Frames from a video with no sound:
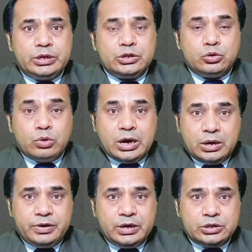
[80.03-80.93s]
there is no
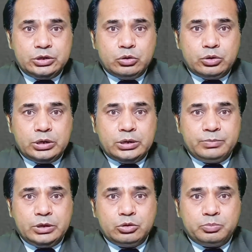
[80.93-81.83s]
confidence in
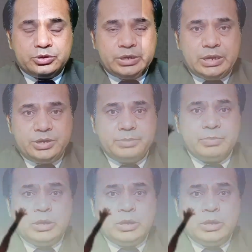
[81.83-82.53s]
your personality.